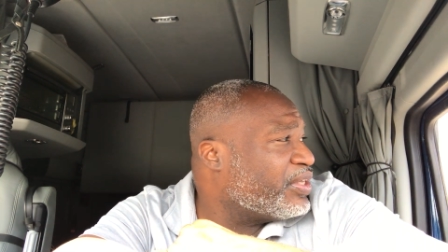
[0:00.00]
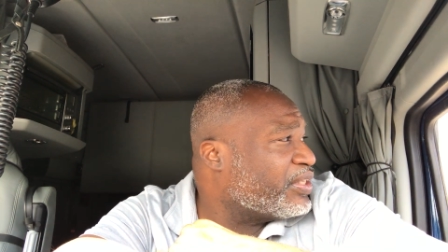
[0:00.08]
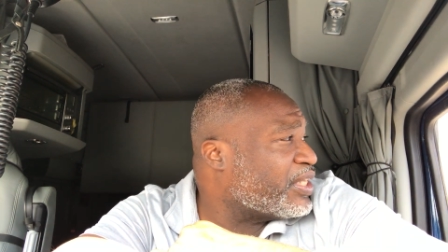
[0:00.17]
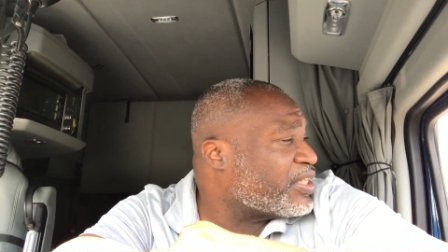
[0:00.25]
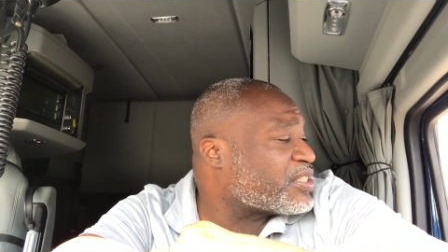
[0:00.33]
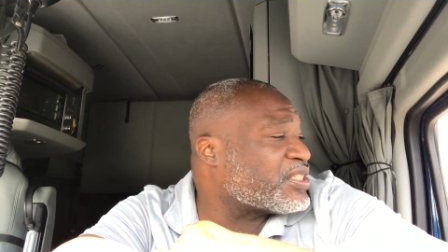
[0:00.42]

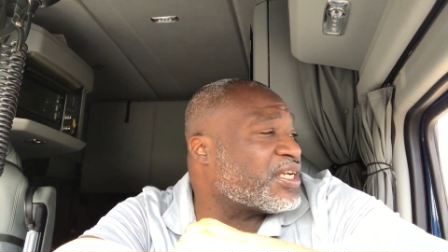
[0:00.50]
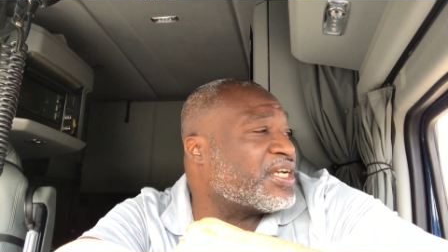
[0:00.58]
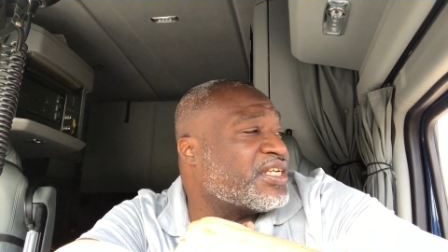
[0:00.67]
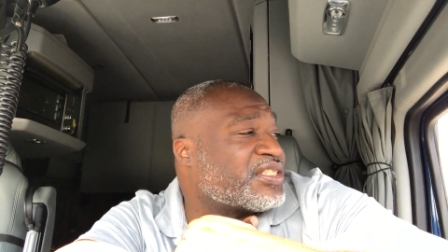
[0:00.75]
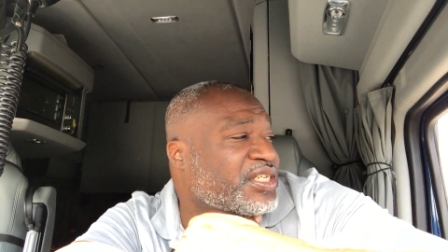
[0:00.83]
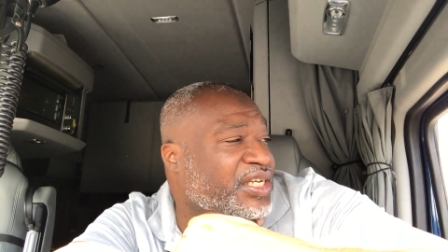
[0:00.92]
This is a
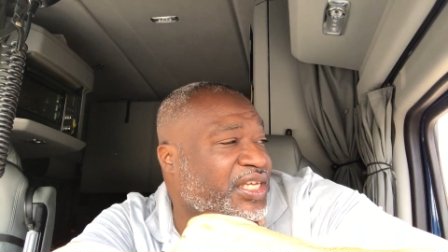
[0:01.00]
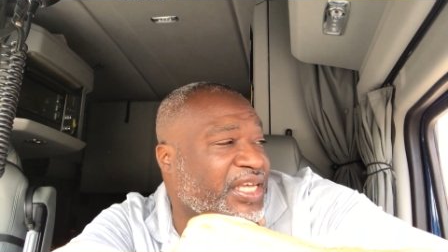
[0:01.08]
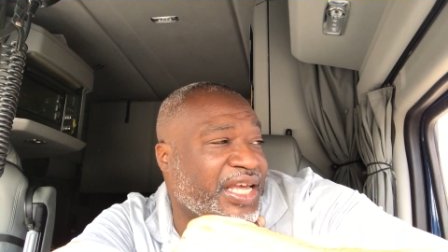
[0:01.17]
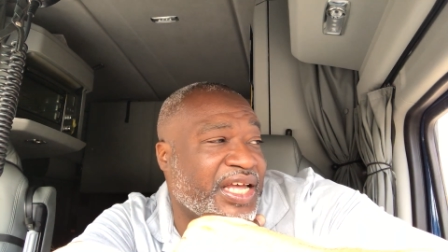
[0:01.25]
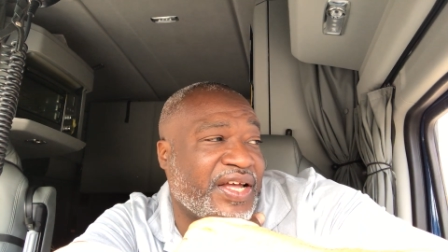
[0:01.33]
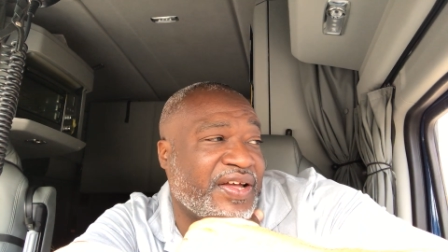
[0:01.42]

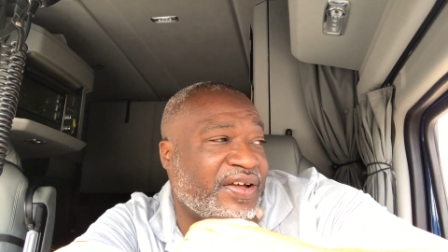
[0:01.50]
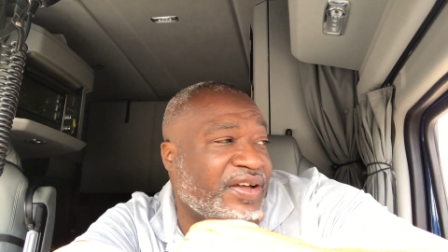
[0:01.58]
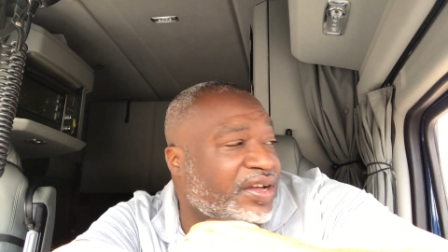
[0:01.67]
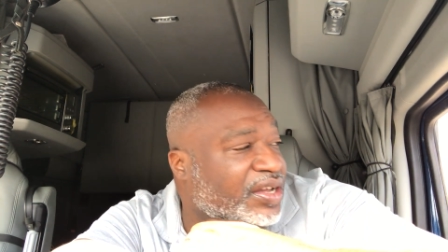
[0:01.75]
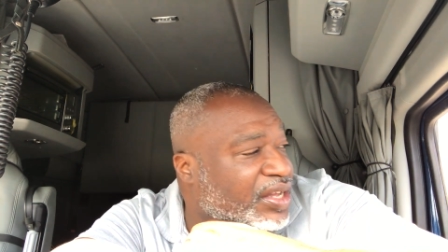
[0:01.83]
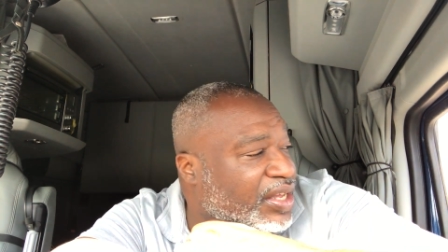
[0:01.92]

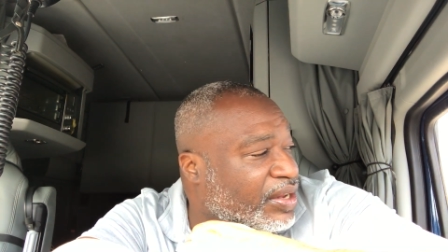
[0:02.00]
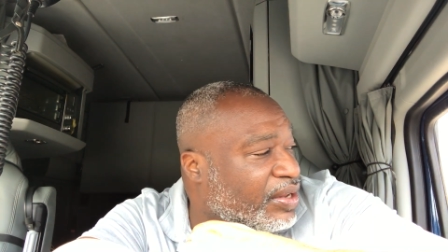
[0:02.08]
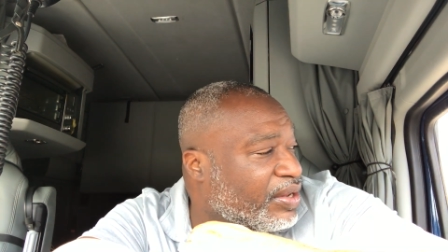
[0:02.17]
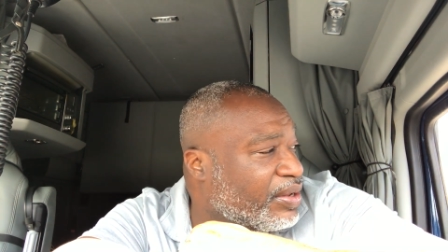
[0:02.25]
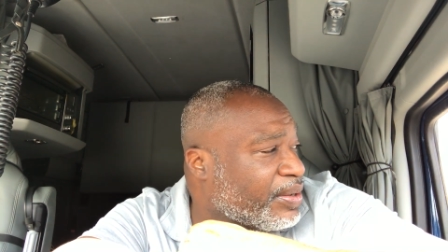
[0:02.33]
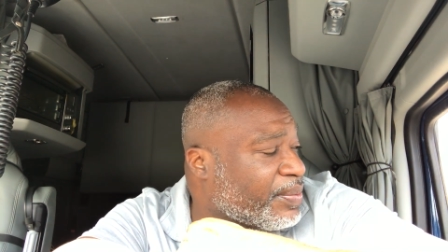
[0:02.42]

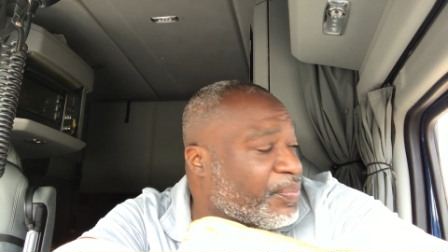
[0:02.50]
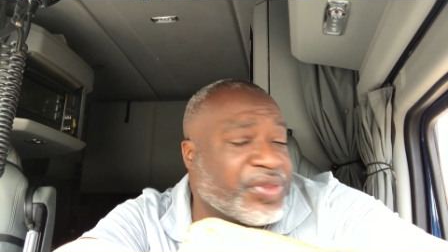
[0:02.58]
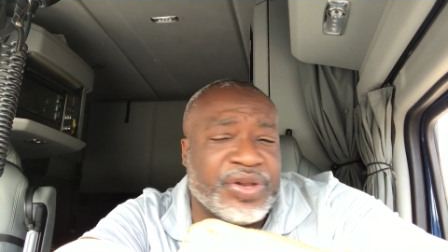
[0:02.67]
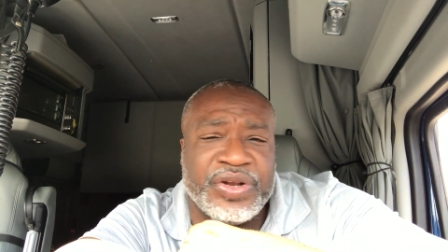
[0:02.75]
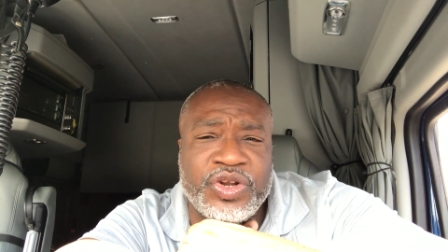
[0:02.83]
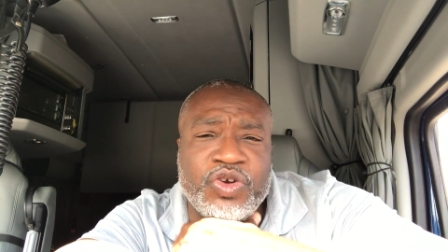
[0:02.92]
the
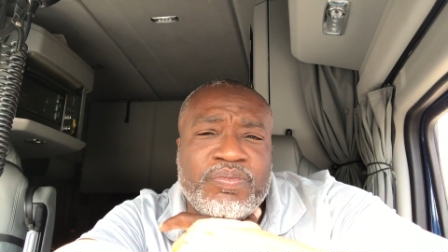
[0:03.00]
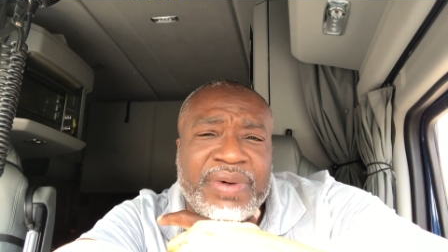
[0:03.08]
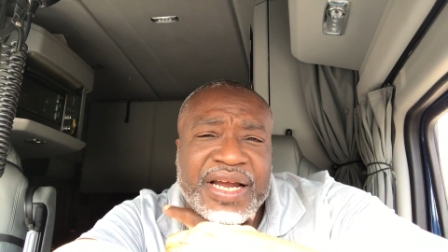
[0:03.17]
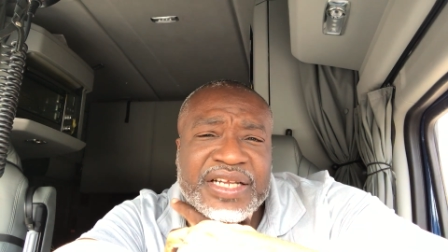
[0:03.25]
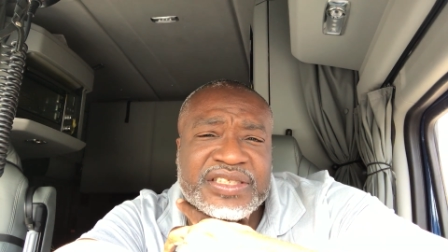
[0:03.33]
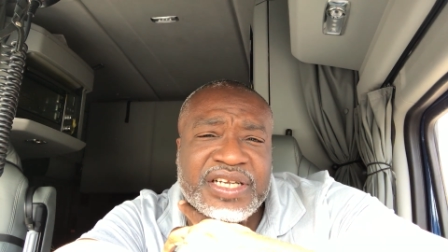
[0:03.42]
new
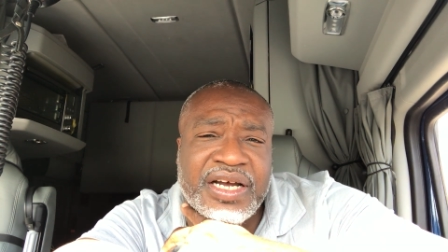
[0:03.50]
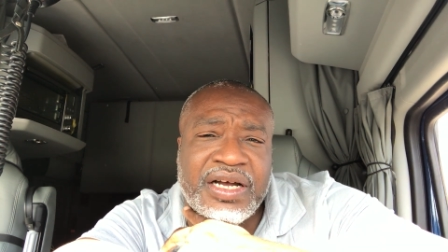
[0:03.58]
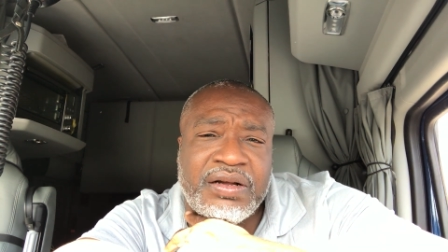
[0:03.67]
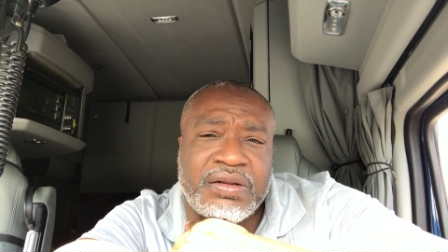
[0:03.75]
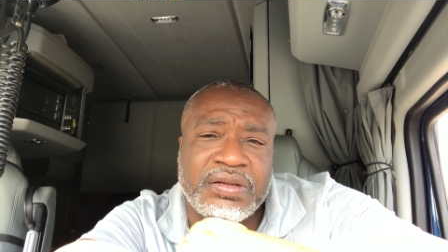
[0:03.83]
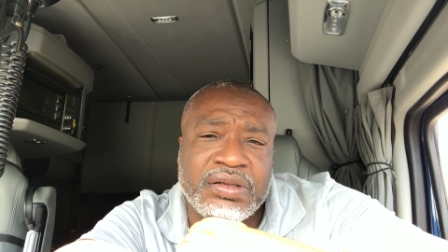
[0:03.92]
body
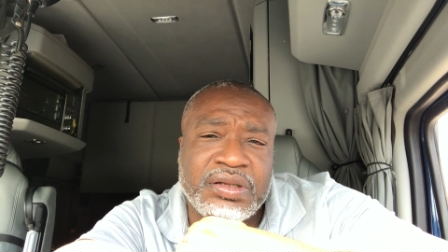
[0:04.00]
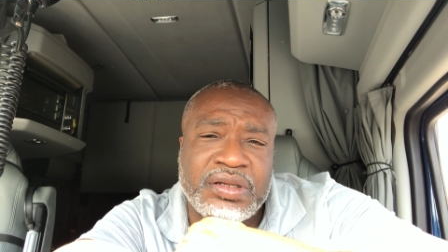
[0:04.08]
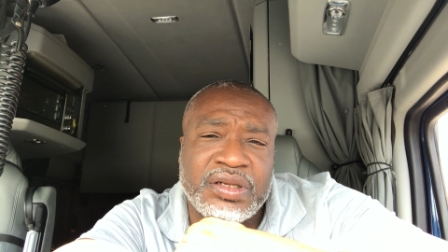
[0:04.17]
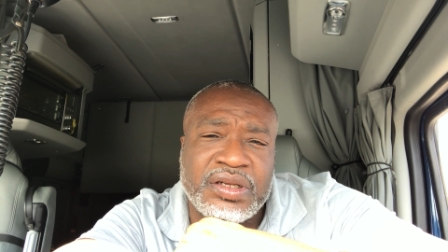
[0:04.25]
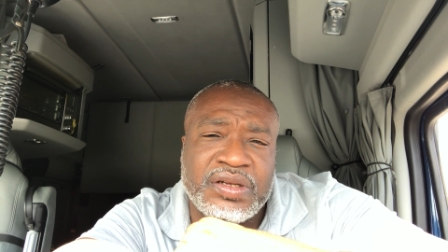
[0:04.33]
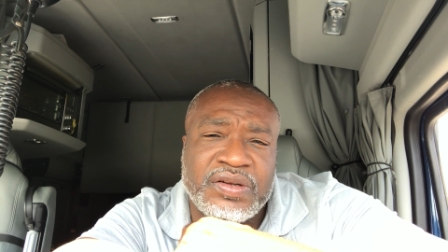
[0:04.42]
style
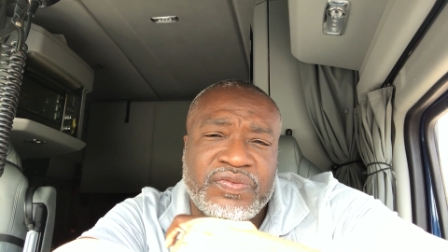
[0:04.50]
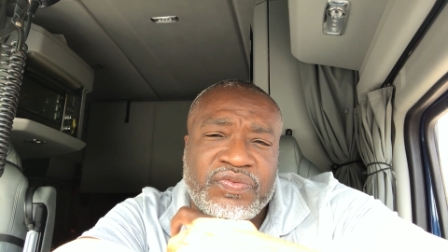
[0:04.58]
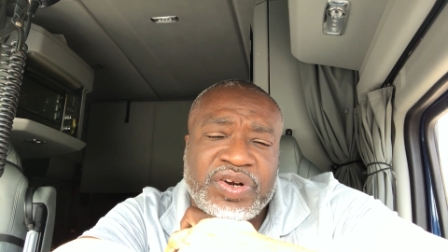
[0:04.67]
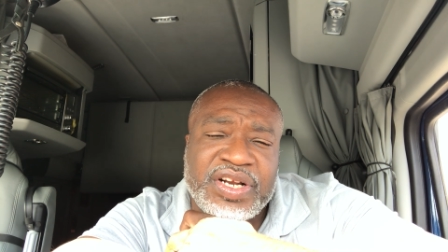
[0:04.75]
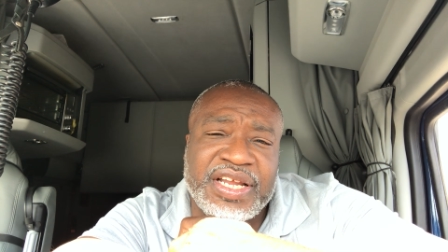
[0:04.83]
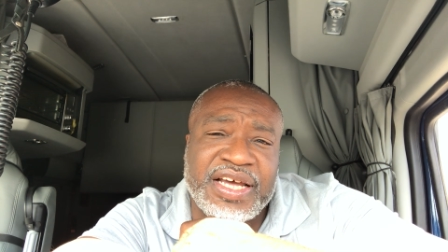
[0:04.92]

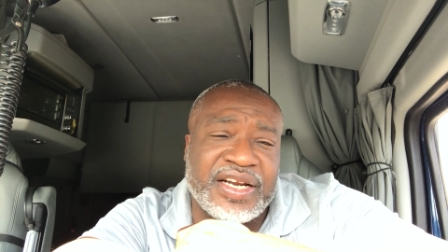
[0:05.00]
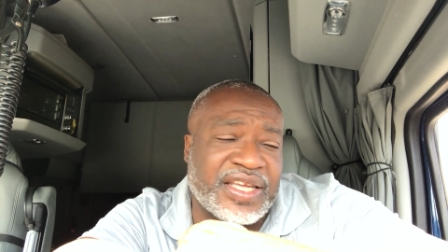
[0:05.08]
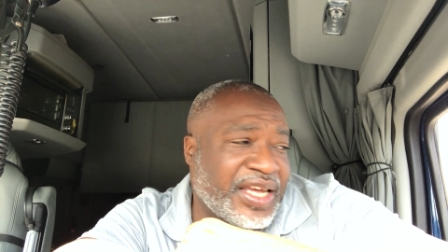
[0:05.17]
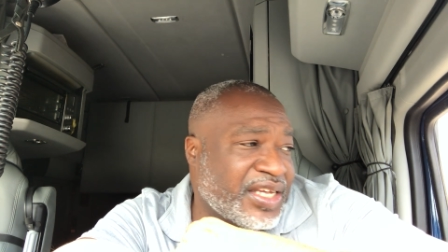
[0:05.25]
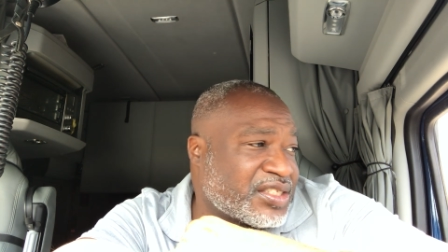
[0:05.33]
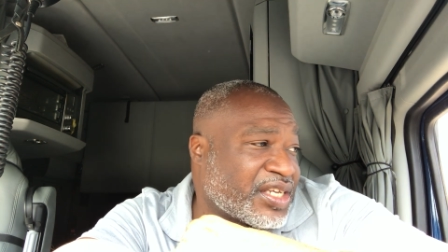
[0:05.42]
Freightliner
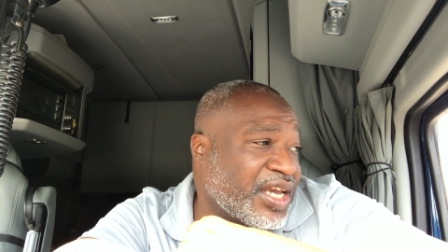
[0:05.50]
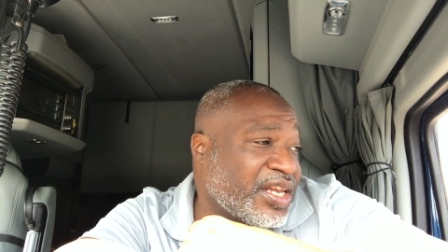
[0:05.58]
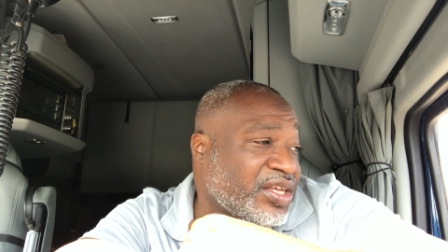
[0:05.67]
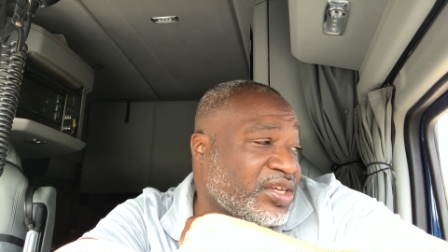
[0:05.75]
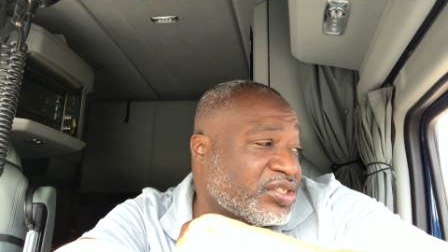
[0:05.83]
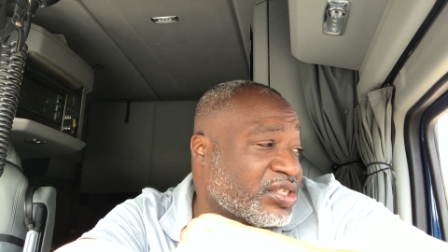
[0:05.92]

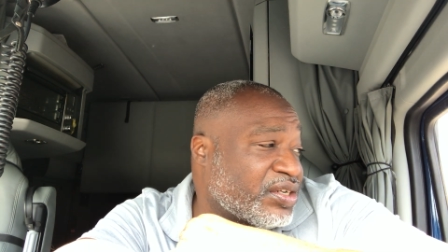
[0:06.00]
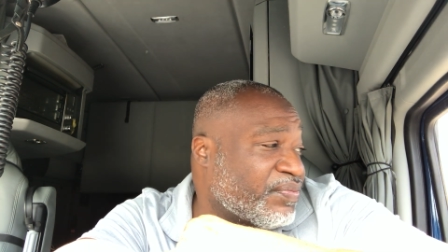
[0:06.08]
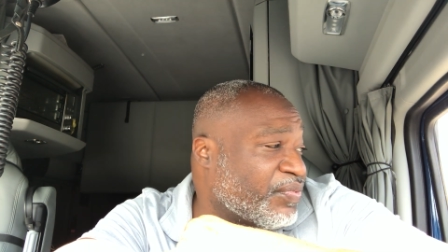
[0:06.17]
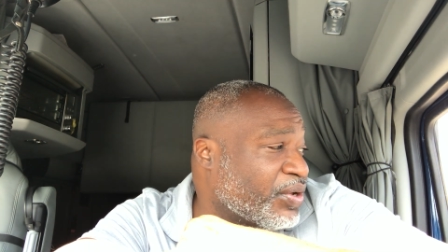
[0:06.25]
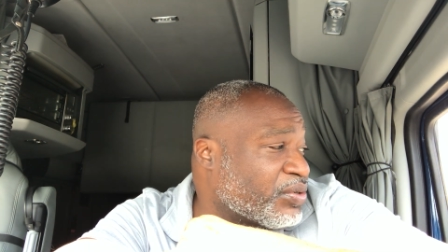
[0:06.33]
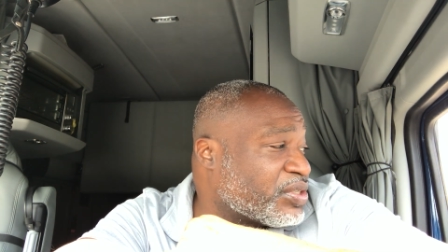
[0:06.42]
Cascadia. It's a,
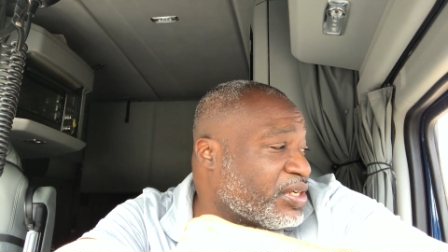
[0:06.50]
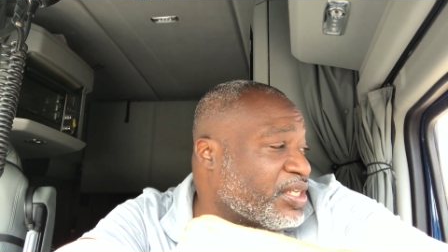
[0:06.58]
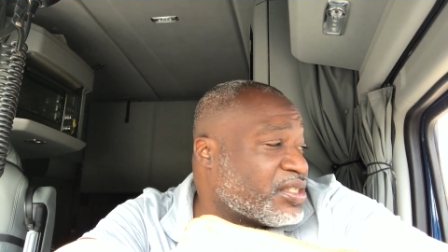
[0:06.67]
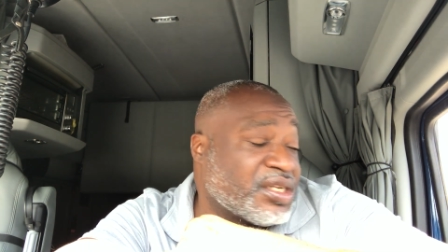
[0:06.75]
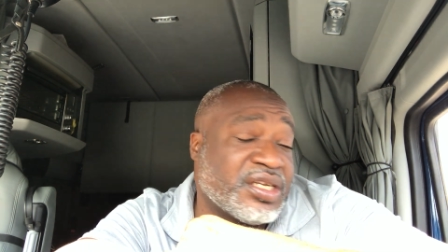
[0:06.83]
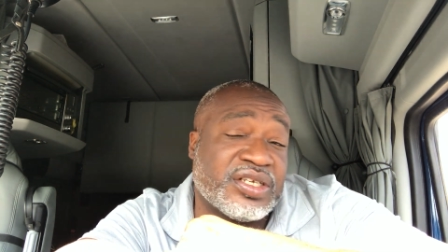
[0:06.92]
you know, it's a
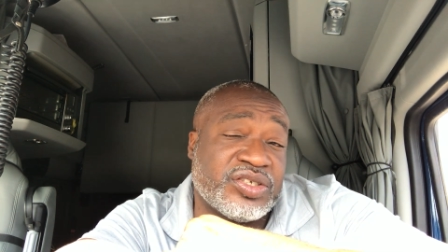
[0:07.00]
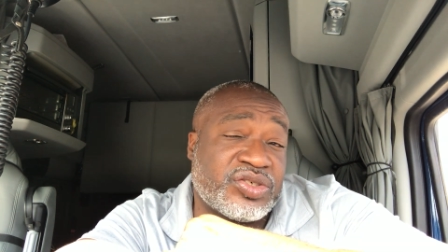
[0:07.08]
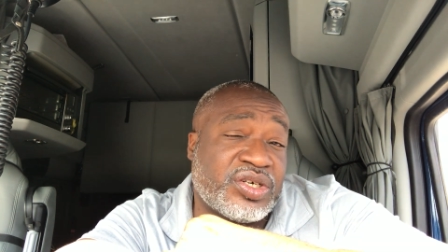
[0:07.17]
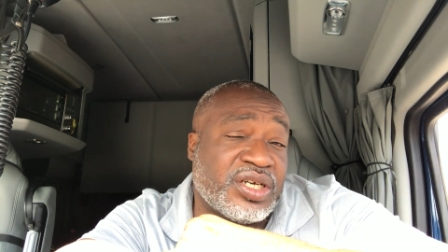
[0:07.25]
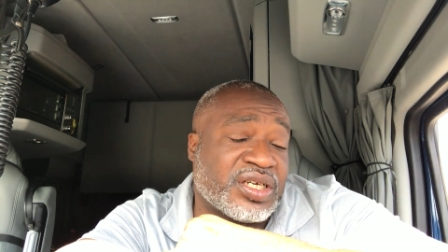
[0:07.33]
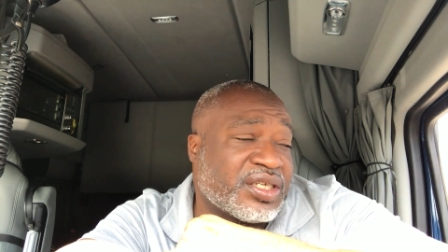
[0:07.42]
decent looking
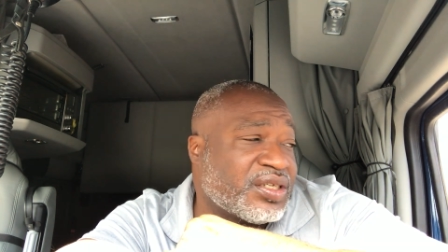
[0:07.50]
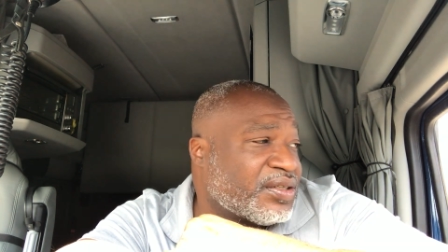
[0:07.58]
truck,